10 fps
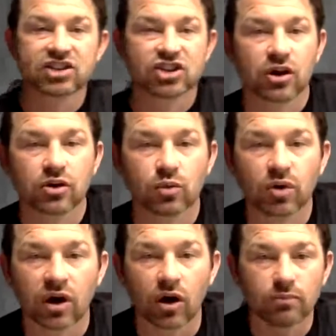shown and
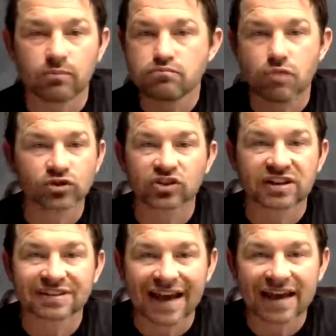what most of
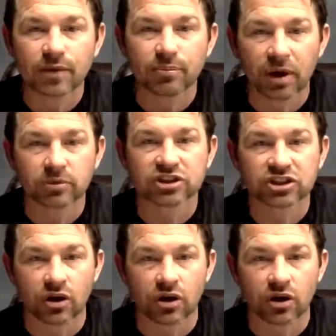the data published